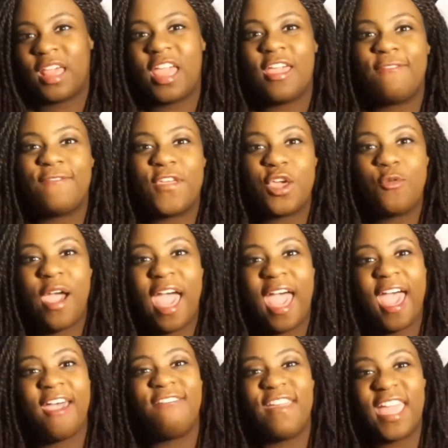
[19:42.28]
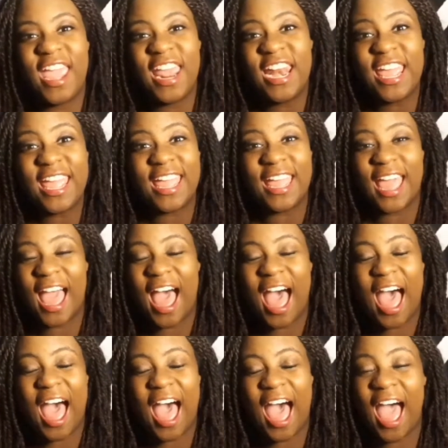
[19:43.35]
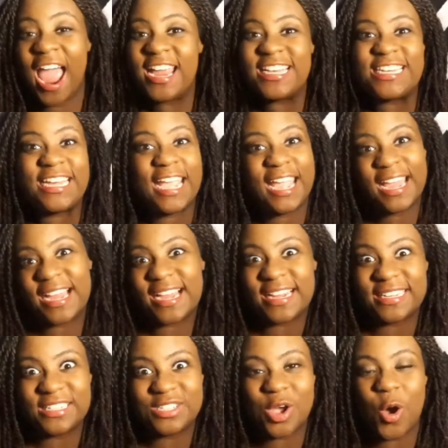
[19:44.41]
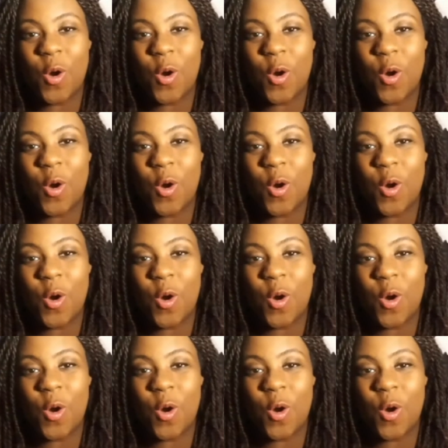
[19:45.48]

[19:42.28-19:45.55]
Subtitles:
if you have any ideas